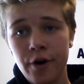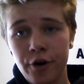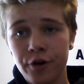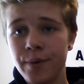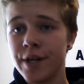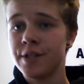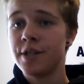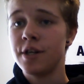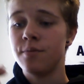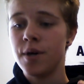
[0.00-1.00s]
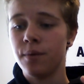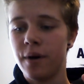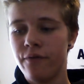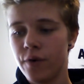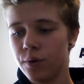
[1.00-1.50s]
harder because I tend to be on my
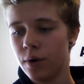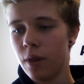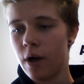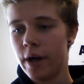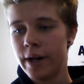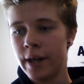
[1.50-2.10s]
phone a lot,